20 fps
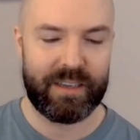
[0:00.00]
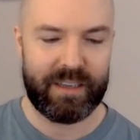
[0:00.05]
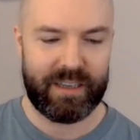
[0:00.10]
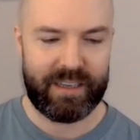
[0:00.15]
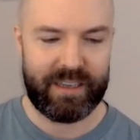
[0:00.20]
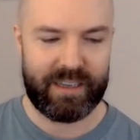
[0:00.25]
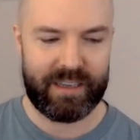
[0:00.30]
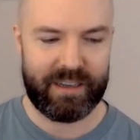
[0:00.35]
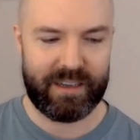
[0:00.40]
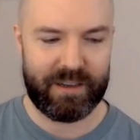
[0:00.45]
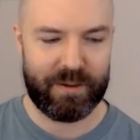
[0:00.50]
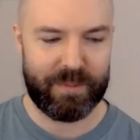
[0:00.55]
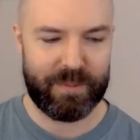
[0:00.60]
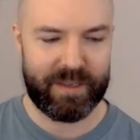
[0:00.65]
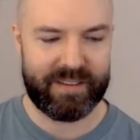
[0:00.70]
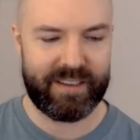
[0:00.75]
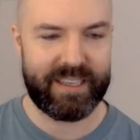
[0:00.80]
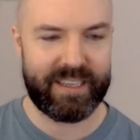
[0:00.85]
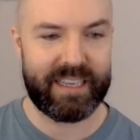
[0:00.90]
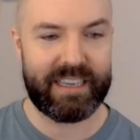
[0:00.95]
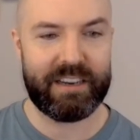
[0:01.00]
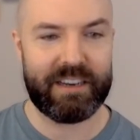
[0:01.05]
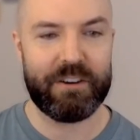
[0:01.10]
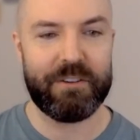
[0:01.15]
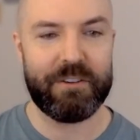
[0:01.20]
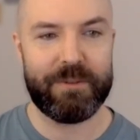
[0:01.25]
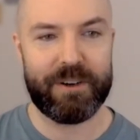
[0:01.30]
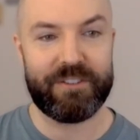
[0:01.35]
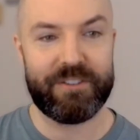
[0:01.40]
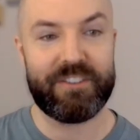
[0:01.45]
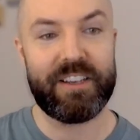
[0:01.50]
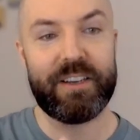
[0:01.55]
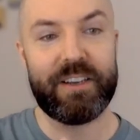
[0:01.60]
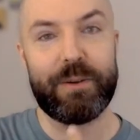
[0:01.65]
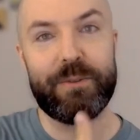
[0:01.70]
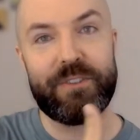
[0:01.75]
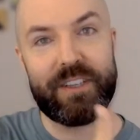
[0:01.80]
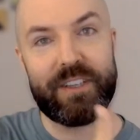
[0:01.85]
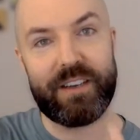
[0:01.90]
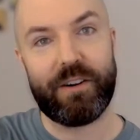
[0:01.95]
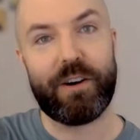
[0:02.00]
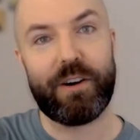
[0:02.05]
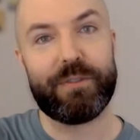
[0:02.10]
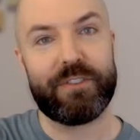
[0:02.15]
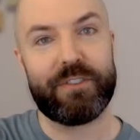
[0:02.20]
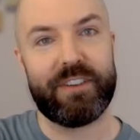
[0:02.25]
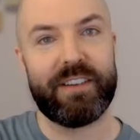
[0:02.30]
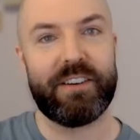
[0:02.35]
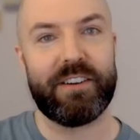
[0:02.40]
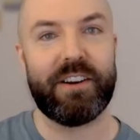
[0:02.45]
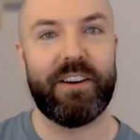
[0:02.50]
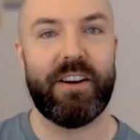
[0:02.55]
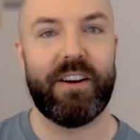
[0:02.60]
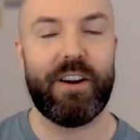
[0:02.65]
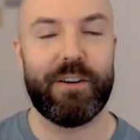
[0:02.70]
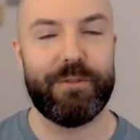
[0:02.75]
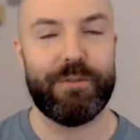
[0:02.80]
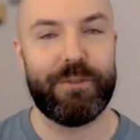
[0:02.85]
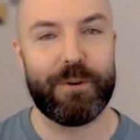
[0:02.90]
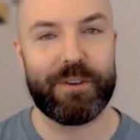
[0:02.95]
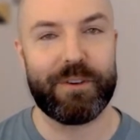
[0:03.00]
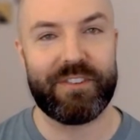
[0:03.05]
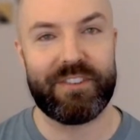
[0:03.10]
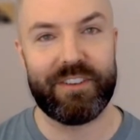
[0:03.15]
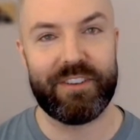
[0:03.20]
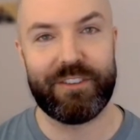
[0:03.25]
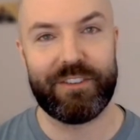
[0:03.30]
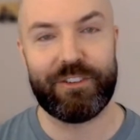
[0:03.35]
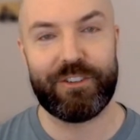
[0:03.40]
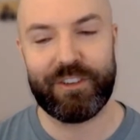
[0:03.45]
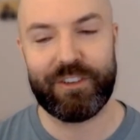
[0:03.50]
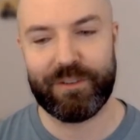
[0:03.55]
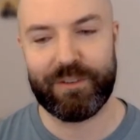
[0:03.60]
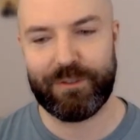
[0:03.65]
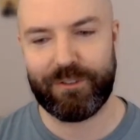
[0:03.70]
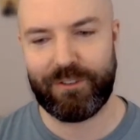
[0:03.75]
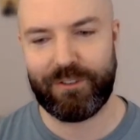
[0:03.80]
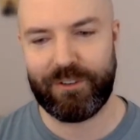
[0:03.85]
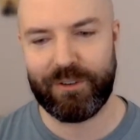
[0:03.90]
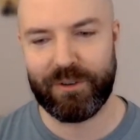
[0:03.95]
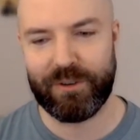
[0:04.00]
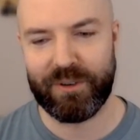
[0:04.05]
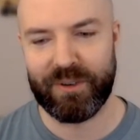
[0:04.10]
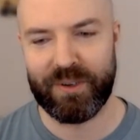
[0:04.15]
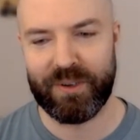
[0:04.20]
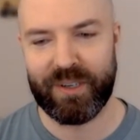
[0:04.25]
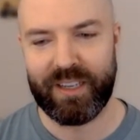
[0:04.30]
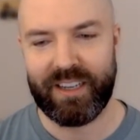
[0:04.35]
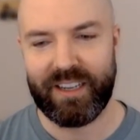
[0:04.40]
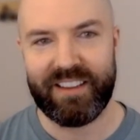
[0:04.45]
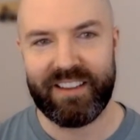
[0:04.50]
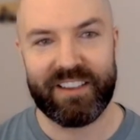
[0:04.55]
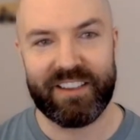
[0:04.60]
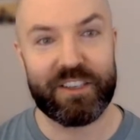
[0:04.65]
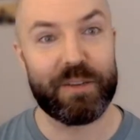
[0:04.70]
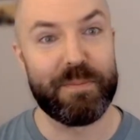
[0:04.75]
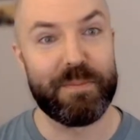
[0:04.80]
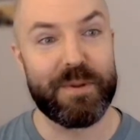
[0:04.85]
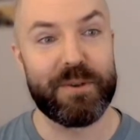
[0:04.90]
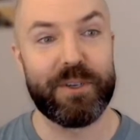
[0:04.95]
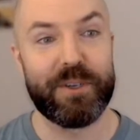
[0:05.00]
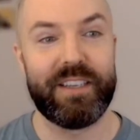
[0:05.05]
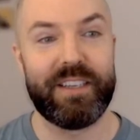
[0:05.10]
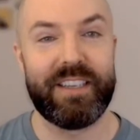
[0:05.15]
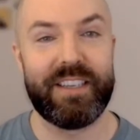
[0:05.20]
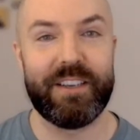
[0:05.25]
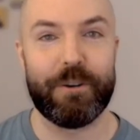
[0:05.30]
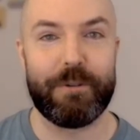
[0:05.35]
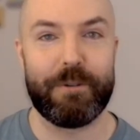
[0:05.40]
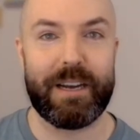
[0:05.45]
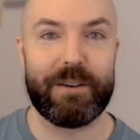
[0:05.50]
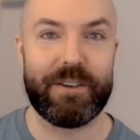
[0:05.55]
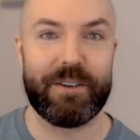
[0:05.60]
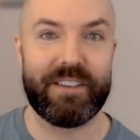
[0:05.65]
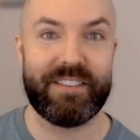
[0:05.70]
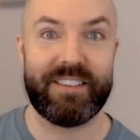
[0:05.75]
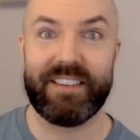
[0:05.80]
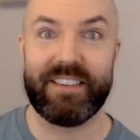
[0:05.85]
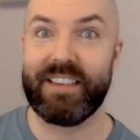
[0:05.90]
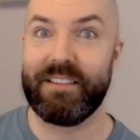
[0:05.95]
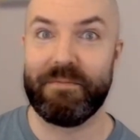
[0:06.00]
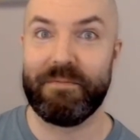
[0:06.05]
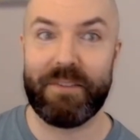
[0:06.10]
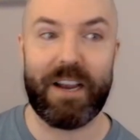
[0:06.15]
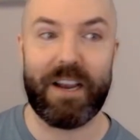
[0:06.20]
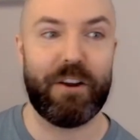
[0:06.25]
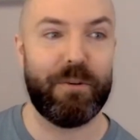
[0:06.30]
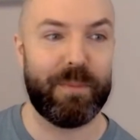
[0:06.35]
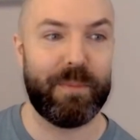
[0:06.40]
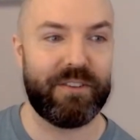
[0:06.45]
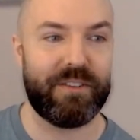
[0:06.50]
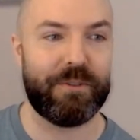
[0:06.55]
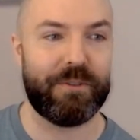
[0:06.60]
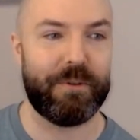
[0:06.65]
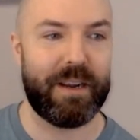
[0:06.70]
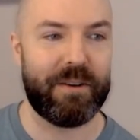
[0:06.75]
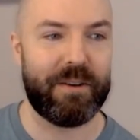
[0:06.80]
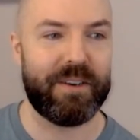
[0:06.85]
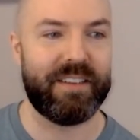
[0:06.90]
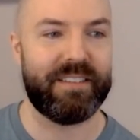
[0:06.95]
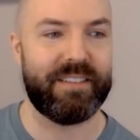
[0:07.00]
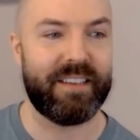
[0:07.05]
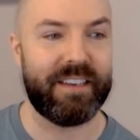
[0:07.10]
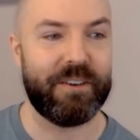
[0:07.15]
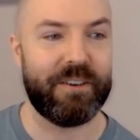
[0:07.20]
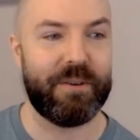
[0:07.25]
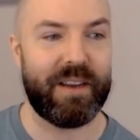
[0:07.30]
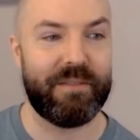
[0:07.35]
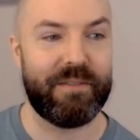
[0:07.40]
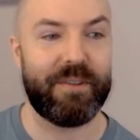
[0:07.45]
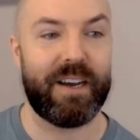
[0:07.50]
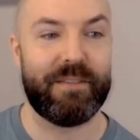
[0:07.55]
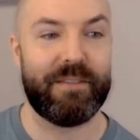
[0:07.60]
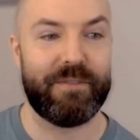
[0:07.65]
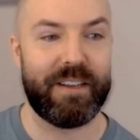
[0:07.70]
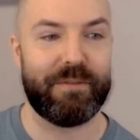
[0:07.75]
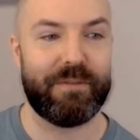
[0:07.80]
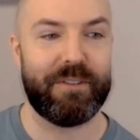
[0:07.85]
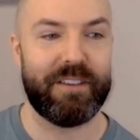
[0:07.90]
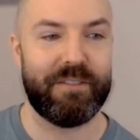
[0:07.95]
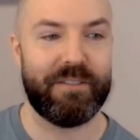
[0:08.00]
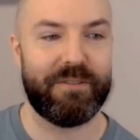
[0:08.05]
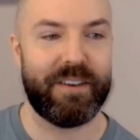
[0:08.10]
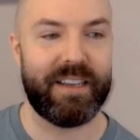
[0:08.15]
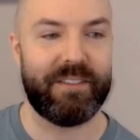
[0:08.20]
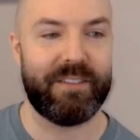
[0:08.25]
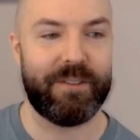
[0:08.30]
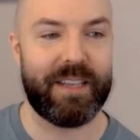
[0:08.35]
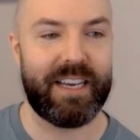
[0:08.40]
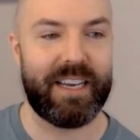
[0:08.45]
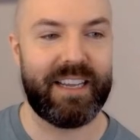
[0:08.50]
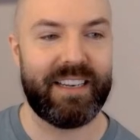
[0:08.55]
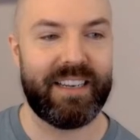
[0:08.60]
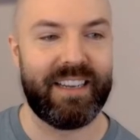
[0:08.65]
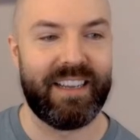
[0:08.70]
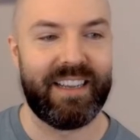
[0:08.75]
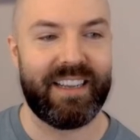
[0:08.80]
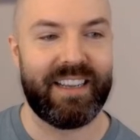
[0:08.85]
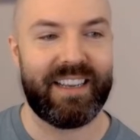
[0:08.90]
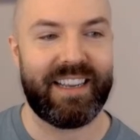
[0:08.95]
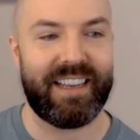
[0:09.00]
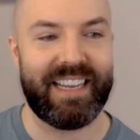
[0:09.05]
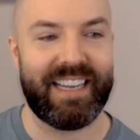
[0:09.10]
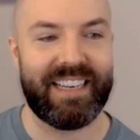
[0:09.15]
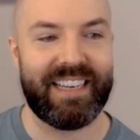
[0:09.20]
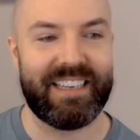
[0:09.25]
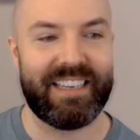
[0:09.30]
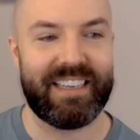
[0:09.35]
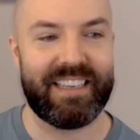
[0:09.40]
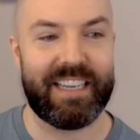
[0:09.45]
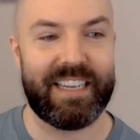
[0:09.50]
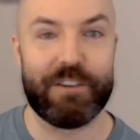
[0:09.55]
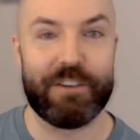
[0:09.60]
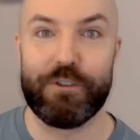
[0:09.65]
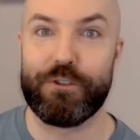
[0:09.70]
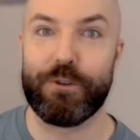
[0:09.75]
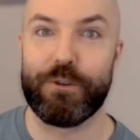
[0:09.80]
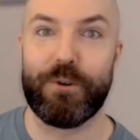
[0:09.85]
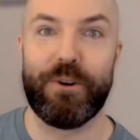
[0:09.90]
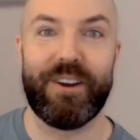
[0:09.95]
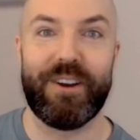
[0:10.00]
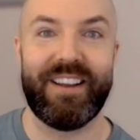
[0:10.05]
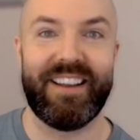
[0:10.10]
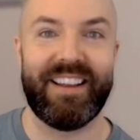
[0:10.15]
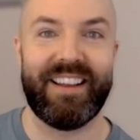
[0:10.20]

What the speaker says: and taking care of ourselves, yeah, often our focus does shift to the community around us and the environment around us. I know I've definitely found that and enjoy,